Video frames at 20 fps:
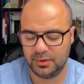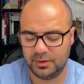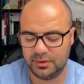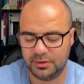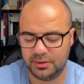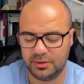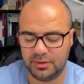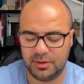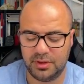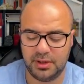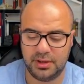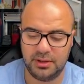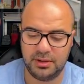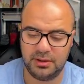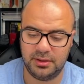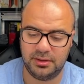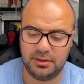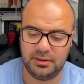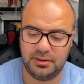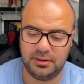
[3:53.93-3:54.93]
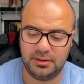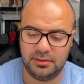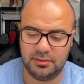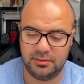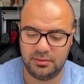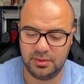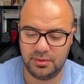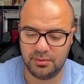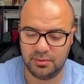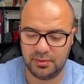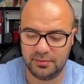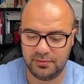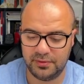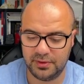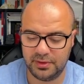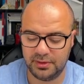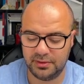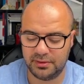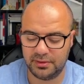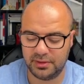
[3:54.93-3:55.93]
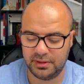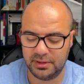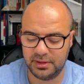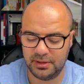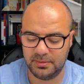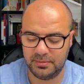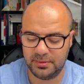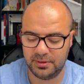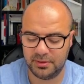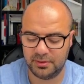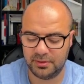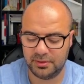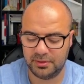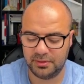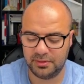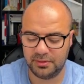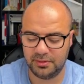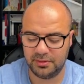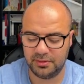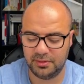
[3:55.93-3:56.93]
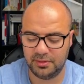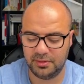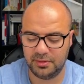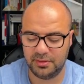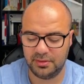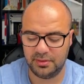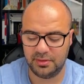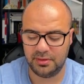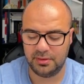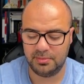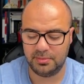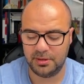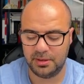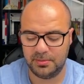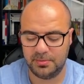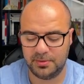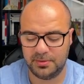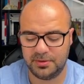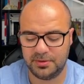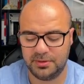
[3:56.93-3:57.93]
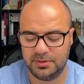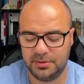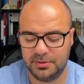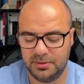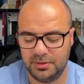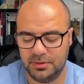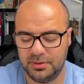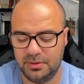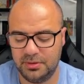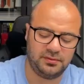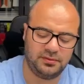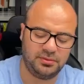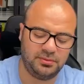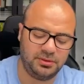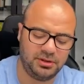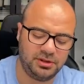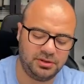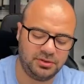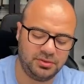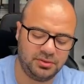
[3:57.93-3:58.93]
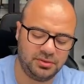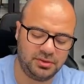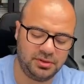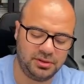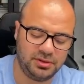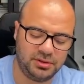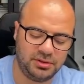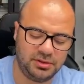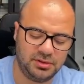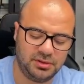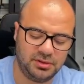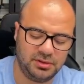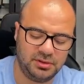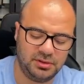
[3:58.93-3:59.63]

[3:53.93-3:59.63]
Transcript: So with one finger I keep it on the paper just to make sure that